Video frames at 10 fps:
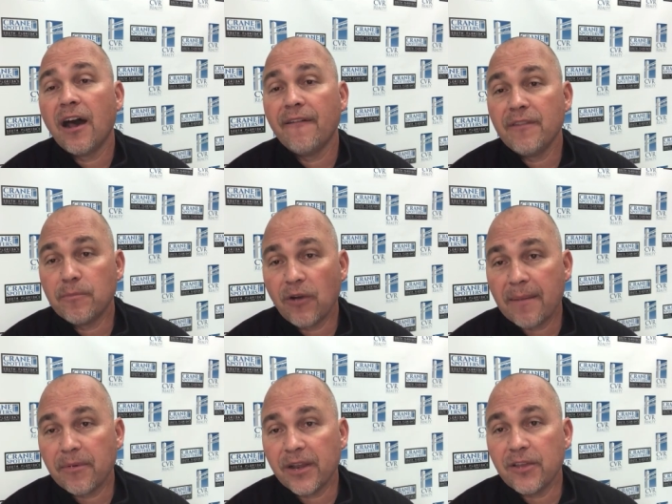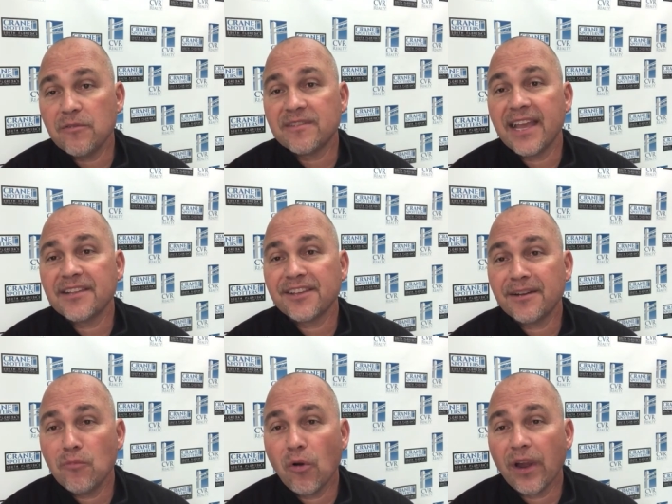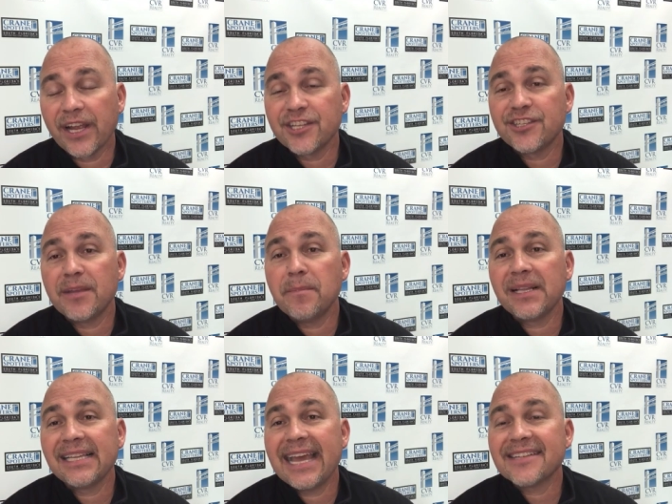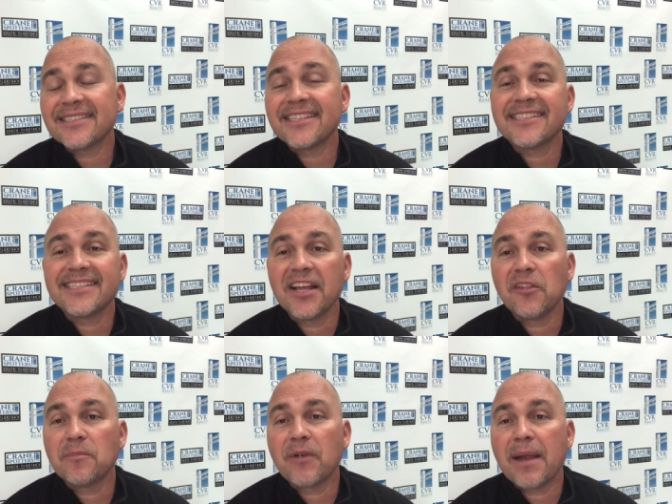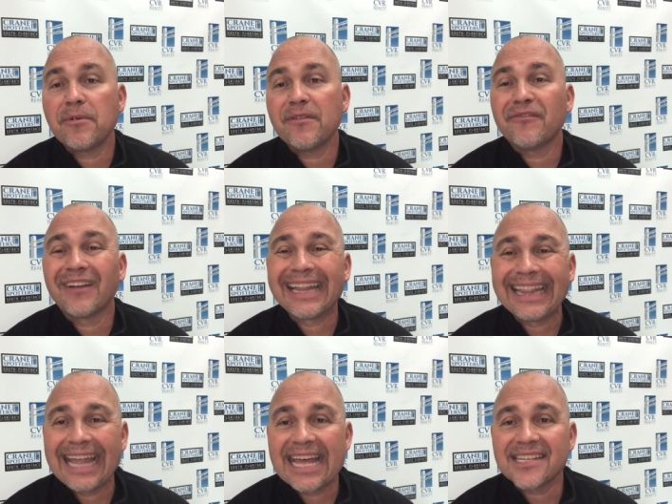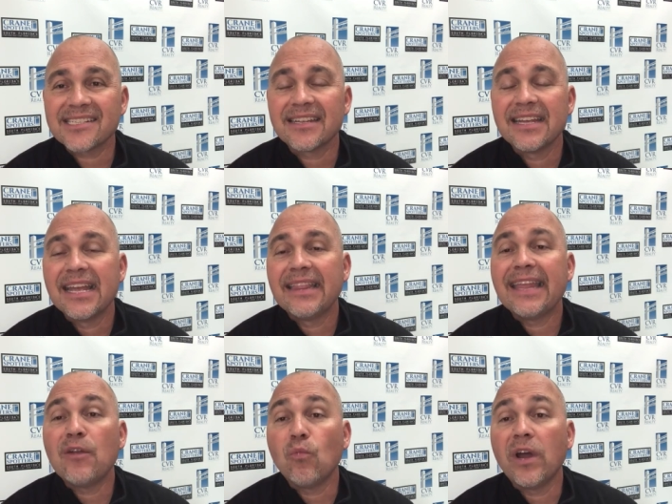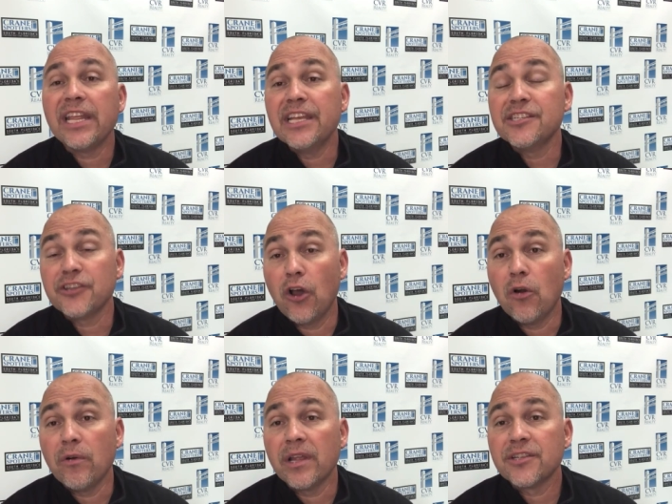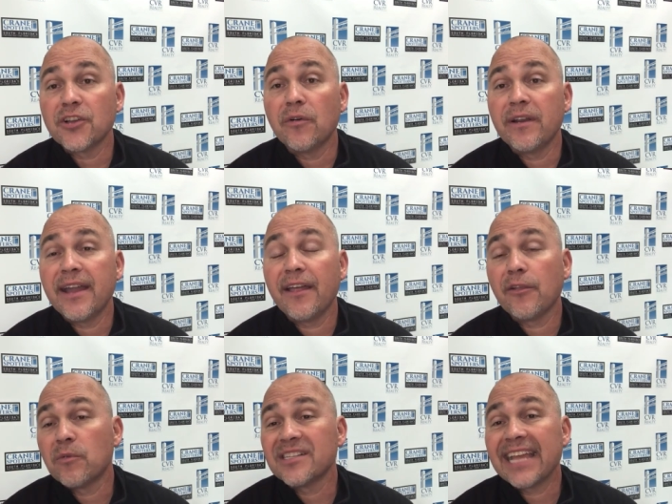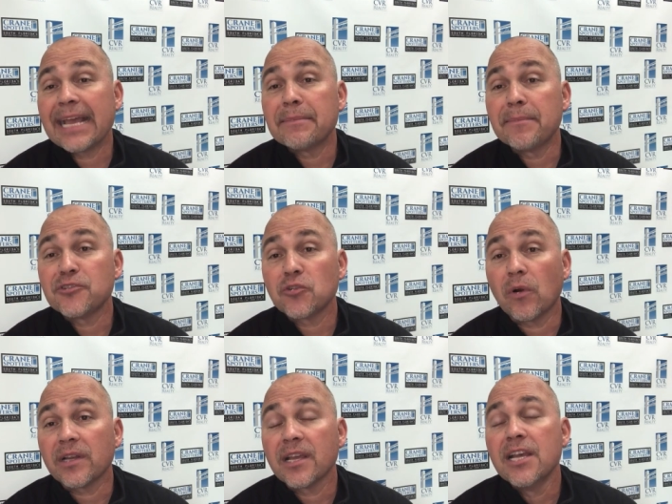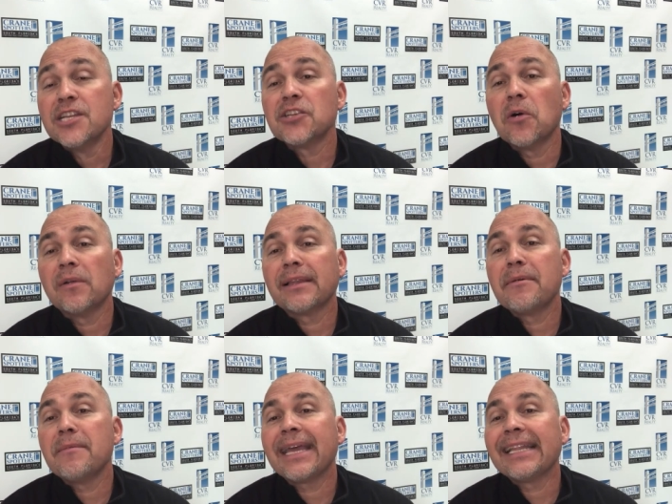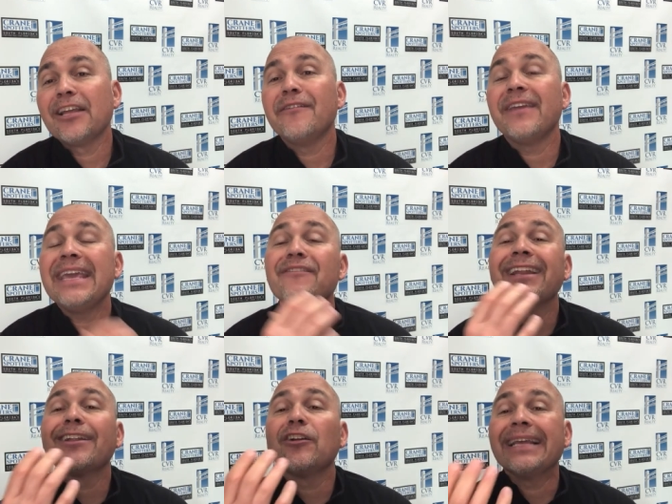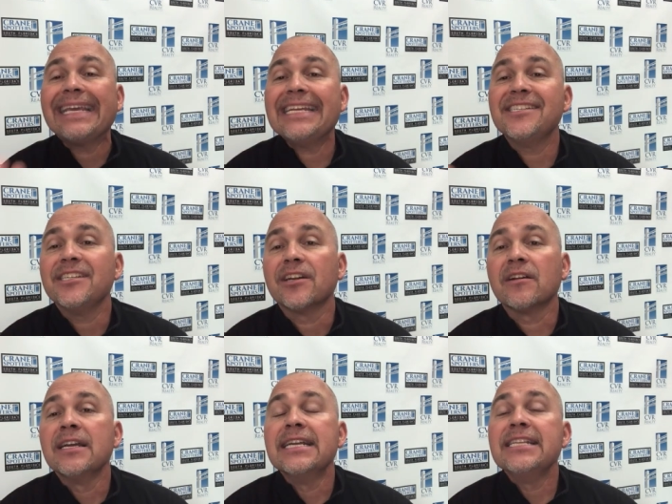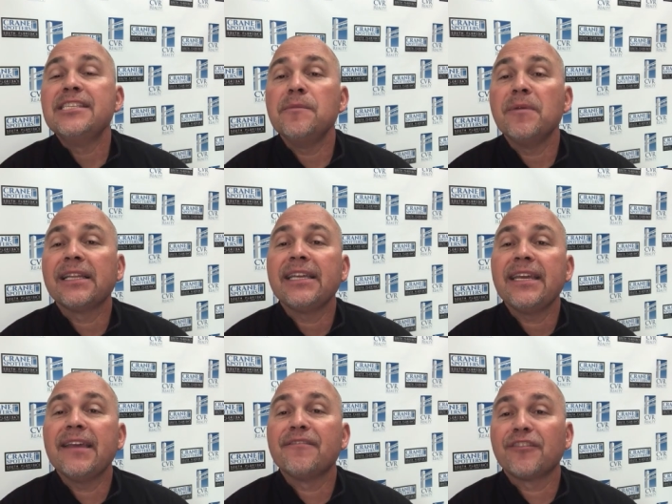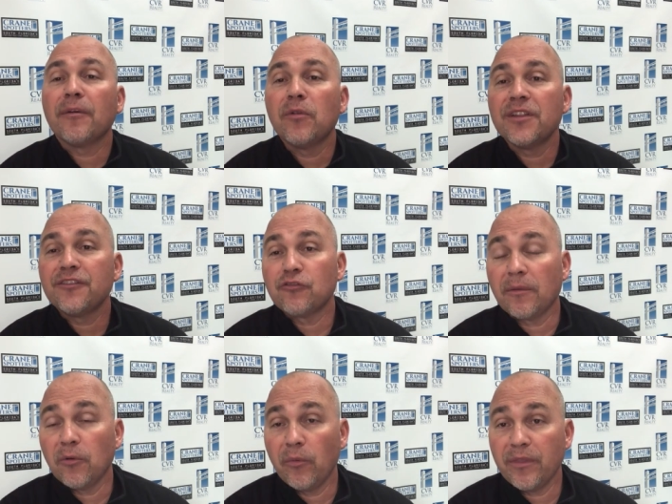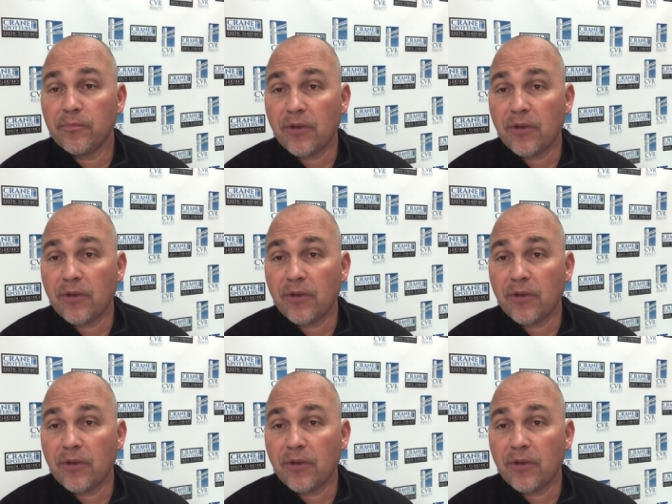of the property who takes on a mortgage typically has to sell the property for less than what is owed. So in other words, they come up short. So let me make it even a little easier. typically, if someone is in trouble with a